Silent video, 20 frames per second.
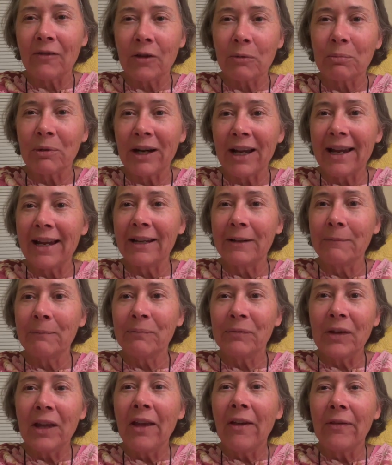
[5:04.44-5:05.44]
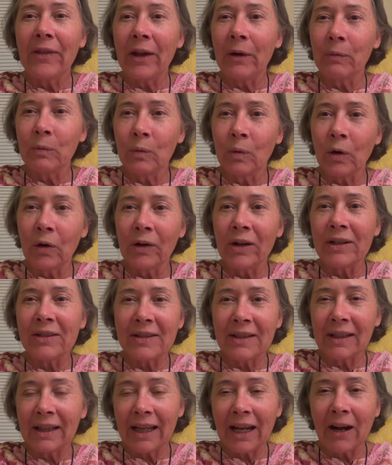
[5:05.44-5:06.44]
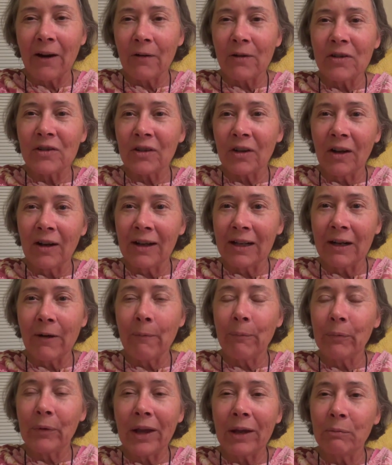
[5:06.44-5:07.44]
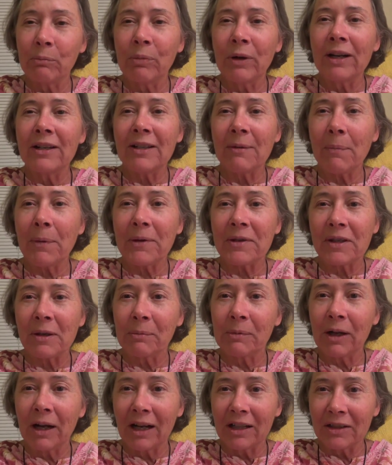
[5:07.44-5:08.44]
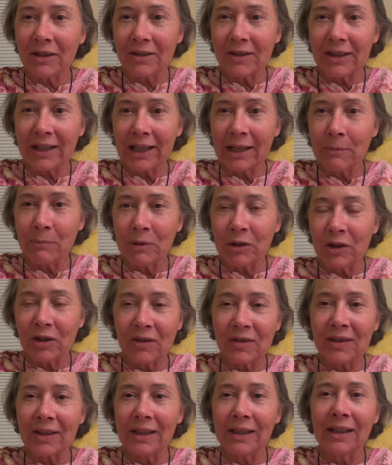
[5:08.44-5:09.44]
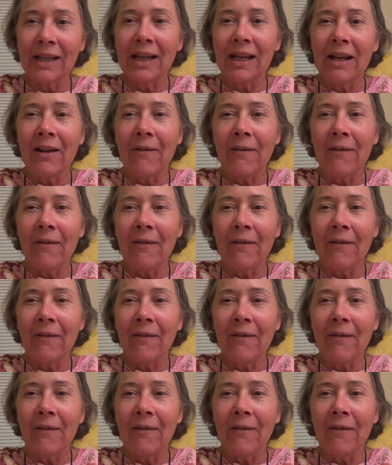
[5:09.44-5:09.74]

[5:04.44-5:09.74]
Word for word: of the brain that worries and carries on and brings up the subconscious images and